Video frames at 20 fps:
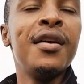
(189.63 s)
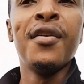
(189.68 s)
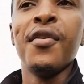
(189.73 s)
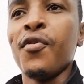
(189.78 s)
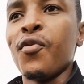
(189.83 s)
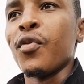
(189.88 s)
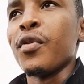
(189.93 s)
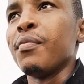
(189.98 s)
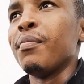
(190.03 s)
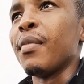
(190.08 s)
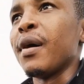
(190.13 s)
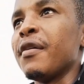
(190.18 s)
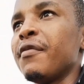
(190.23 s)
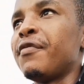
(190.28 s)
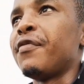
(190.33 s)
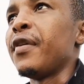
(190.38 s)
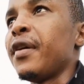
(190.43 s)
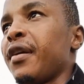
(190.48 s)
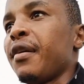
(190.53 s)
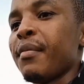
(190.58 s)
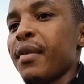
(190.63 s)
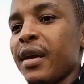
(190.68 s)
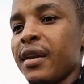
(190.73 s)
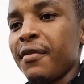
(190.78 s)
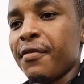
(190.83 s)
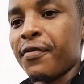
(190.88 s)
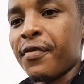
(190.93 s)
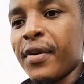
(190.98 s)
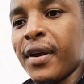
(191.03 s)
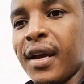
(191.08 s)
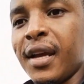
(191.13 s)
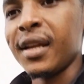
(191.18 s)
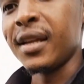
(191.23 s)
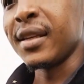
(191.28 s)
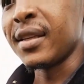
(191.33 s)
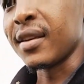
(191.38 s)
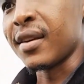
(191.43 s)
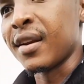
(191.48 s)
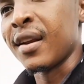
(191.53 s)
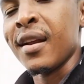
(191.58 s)
with my very many friends,
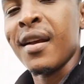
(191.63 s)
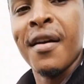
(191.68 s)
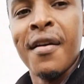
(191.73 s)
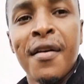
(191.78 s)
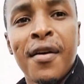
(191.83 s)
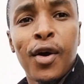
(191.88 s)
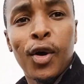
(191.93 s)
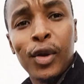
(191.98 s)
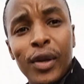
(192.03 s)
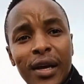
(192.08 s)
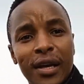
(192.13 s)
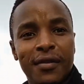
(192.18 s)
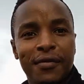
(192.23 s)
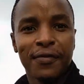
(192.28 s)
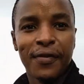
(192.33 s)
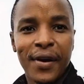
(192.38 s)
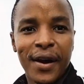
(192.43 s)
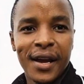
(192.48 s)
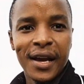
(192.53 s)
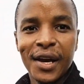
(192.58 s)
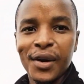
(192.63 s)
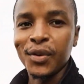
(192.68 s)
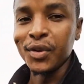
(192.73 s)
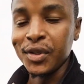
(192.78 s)
collect firewood.